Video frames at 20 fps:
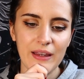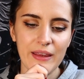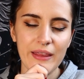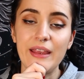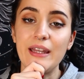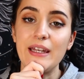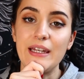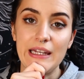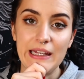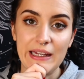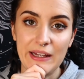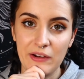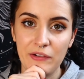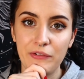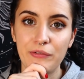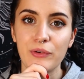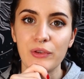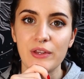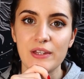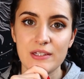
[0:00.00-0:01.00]
the
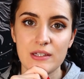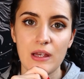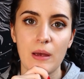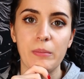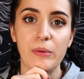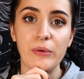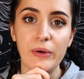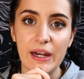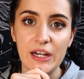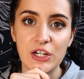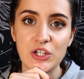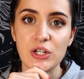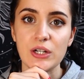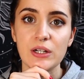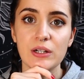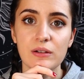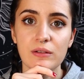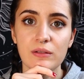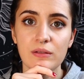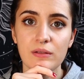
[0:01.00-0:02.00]
need for the
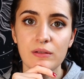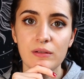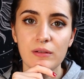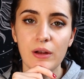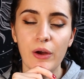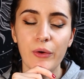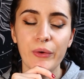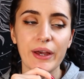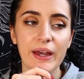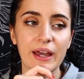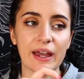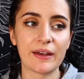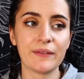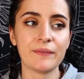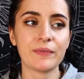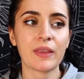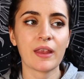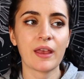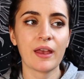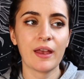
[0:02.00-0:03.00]
separation,
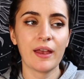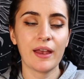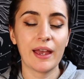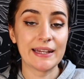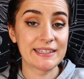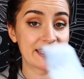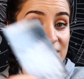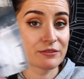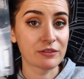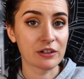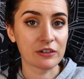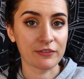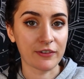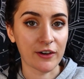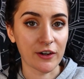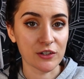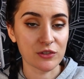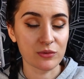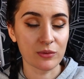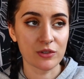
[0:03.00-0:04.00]
okay? It's in
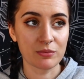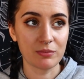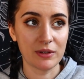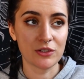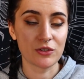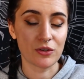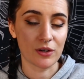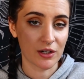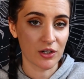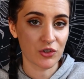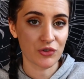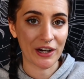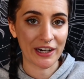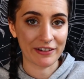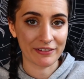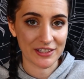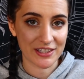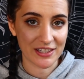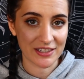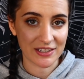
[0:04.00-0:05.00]
reverse, which means you're gonna try
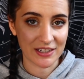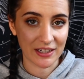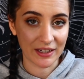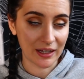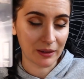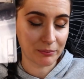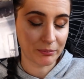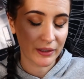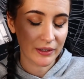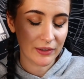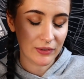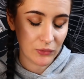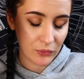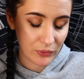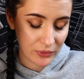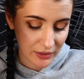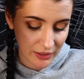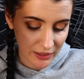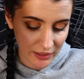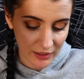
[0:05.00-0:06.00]
resisting it, but you
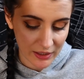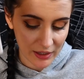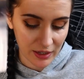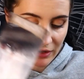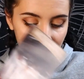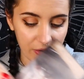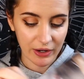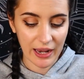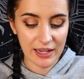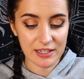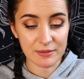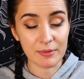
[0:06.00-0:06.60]
need it, okay?